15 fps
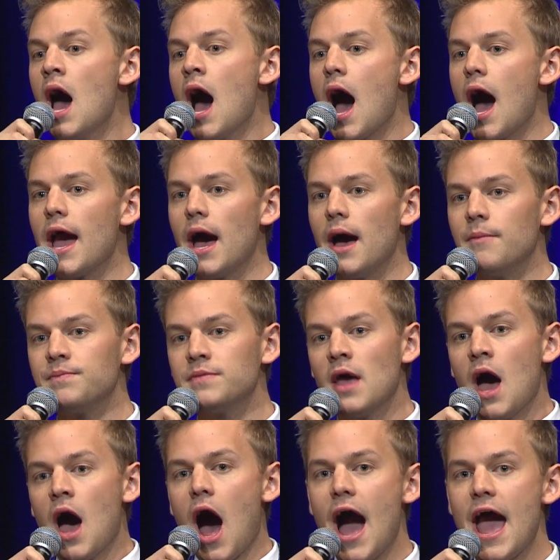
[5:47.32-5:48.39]

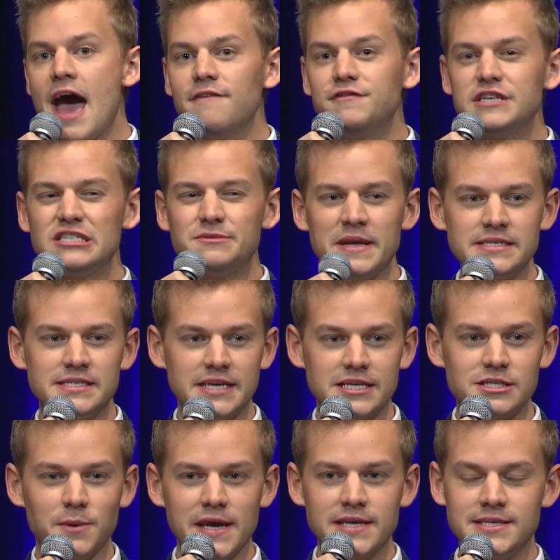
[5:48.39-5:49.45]
I have just spent 6
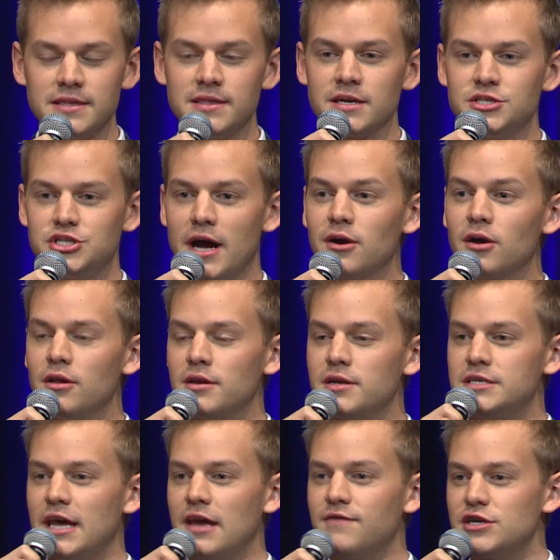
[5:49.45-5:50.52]
weeks in the jungle on a
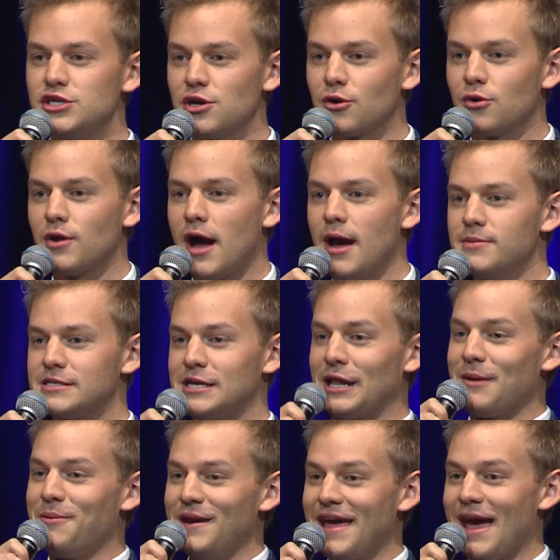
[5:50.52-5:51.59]
TV show called I'm a
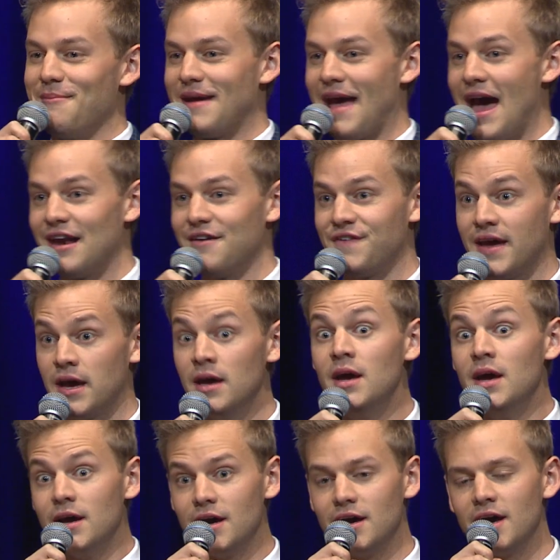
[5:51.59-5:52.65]
Celebrity, Get Me Out of Here,
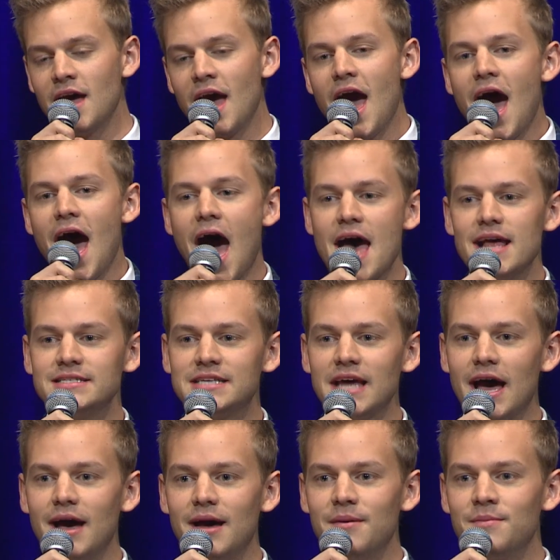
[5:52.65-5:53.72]
and
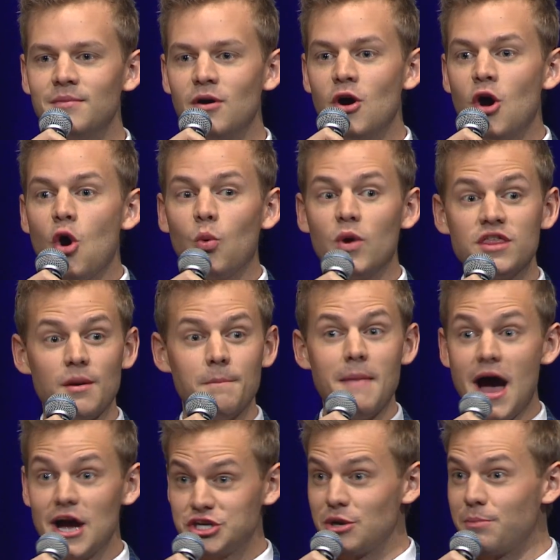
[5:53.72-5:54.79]
with
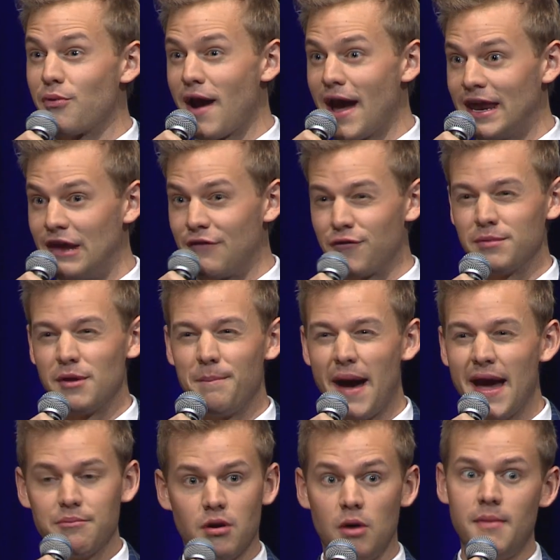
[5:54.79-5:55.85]
Marsha Brady from the
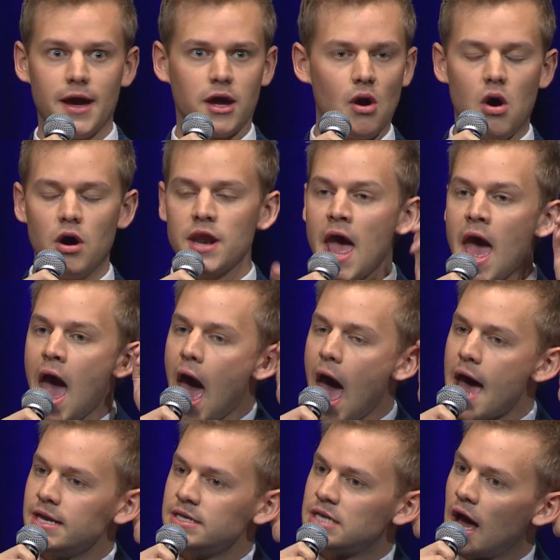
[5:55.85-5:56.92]
oh my god,
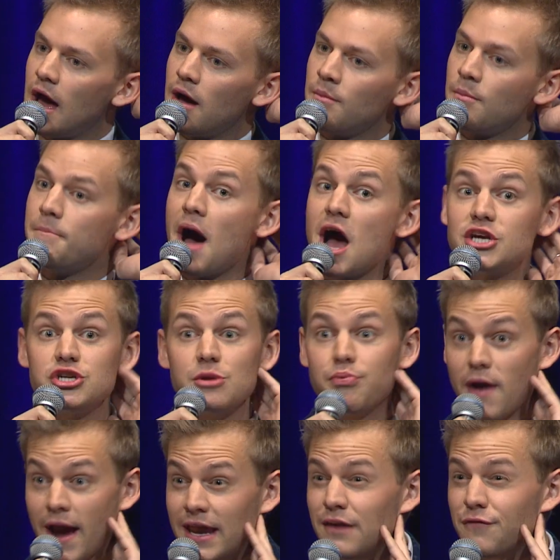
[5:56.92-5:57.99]
and Marsha
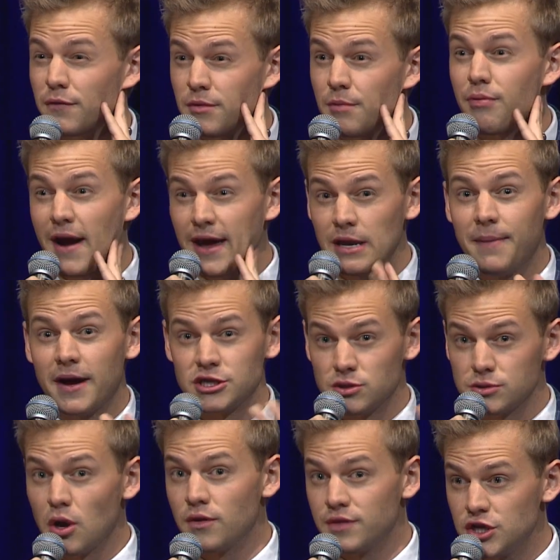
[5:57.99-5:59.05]
Brady from the Brady Bunch was
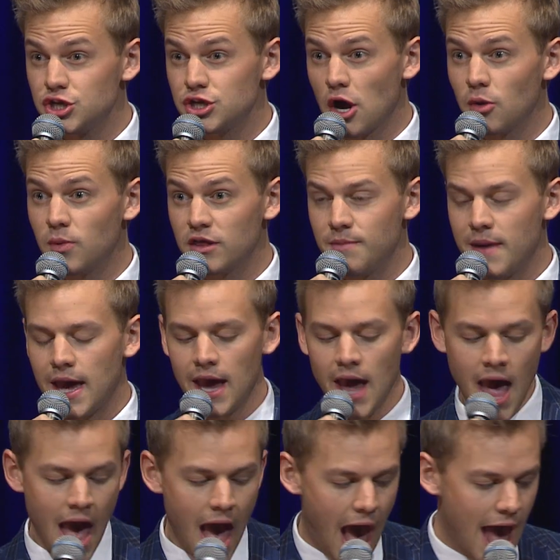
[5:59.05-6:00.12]
on this show with me,
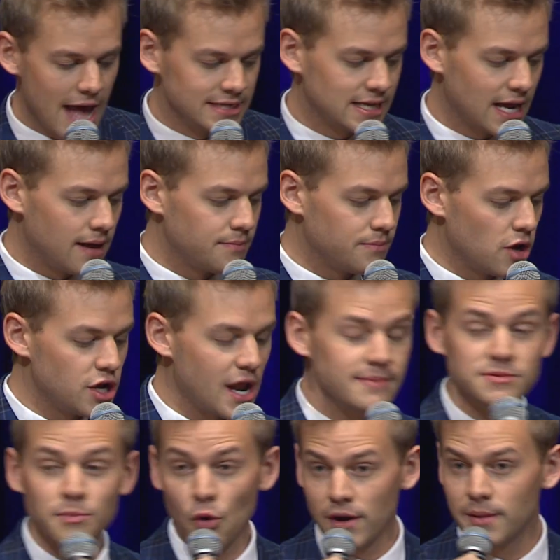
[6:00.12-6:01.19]
and her name's
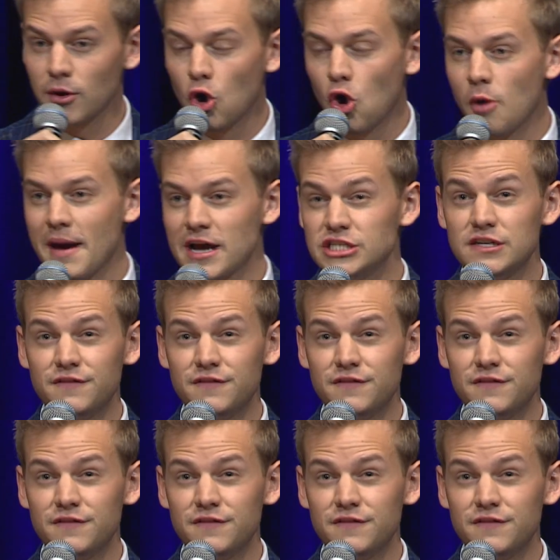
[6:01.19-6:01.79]
Maureen McCormack. She's